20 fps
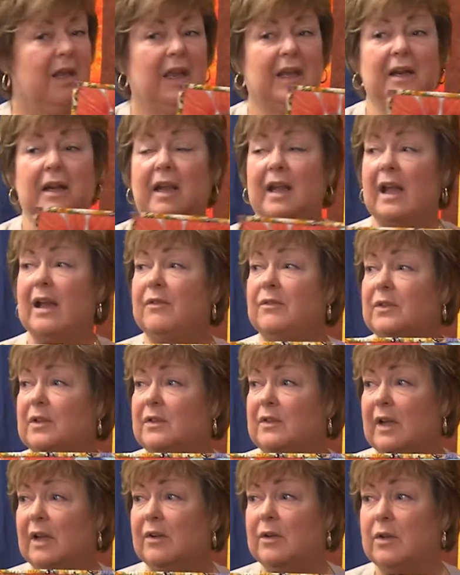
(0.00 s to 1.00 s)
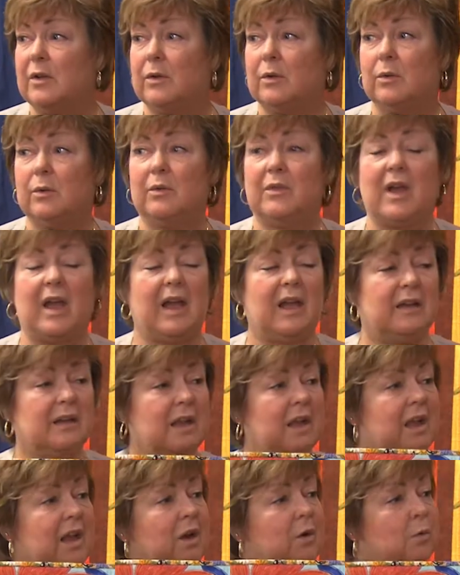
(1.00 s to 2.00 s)
And I have to tell you that
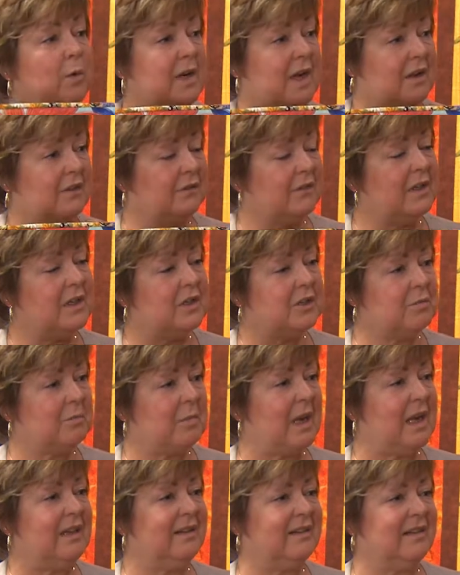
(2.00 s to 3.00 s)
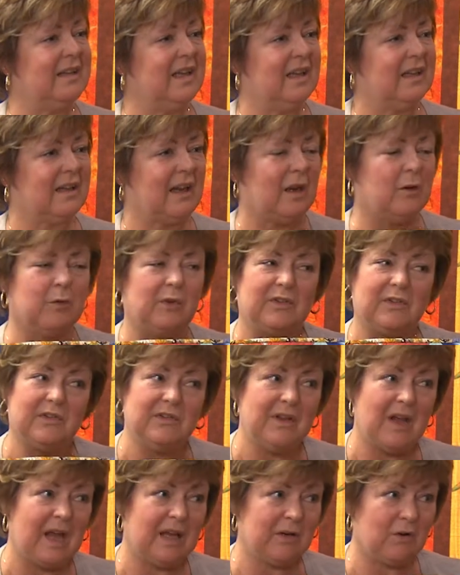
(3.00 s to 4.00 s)
when I finished painting it, I was
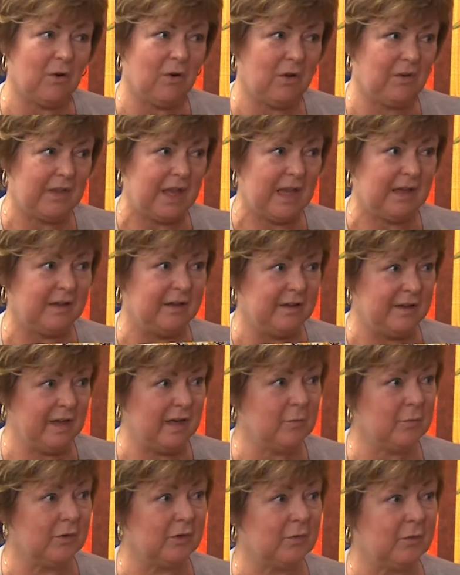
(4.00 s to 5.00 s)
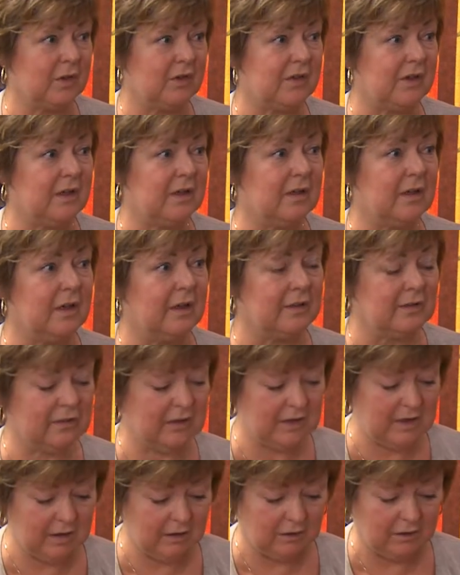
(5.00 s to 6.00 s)
not all that enamored with it
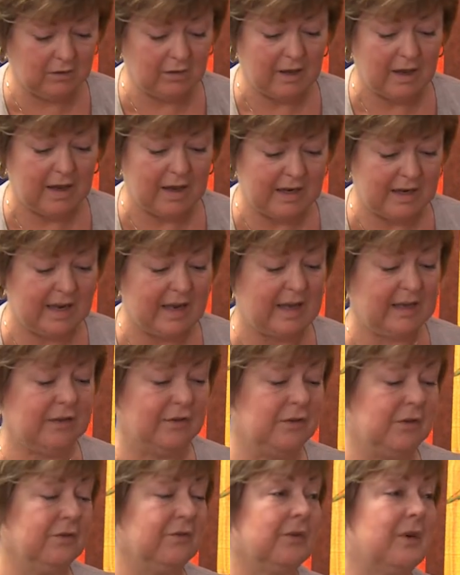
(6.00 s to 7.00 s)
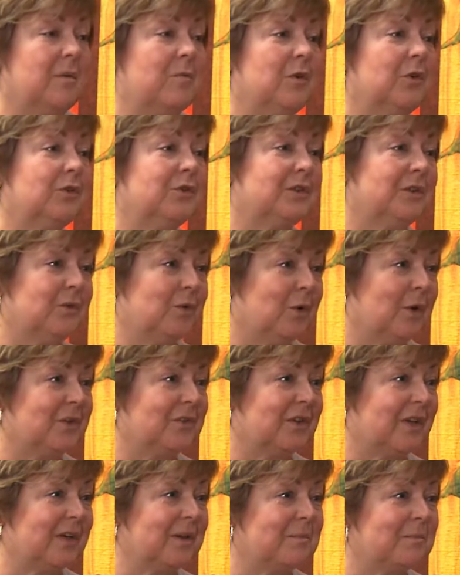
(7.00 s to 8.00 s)
until I added the free motion
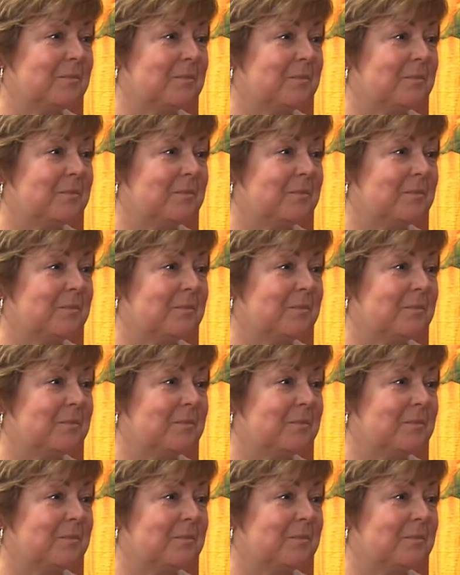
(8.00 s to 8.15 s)
quilting.